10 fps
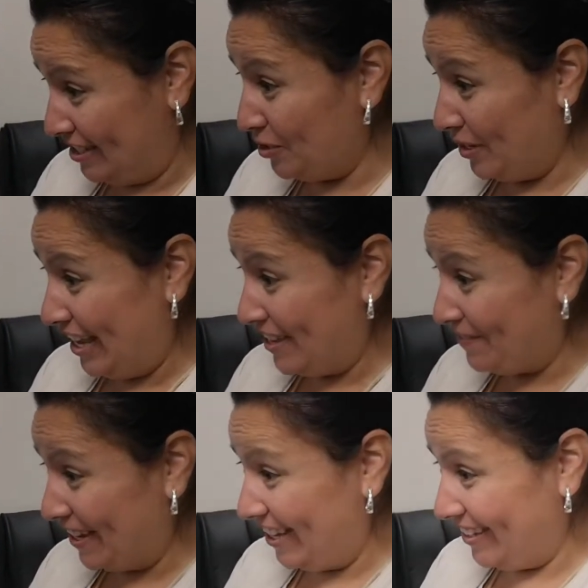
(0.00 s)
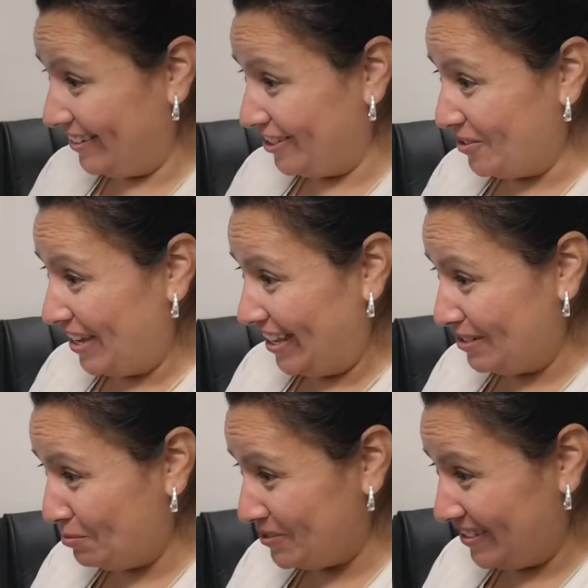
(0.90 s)
Is it okay if I go ahead
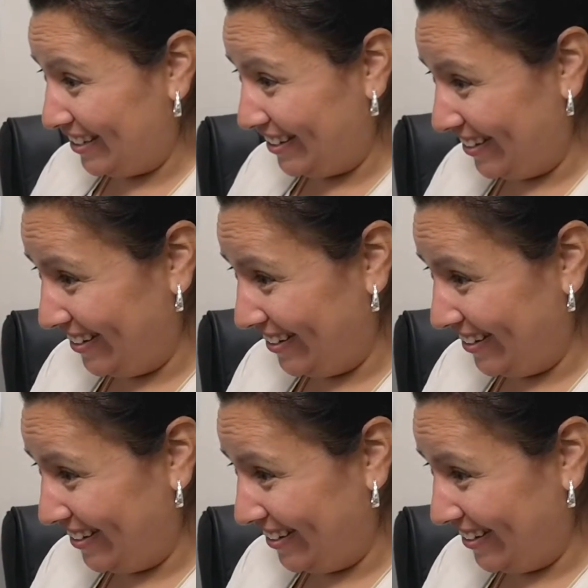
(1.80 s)
and proceed?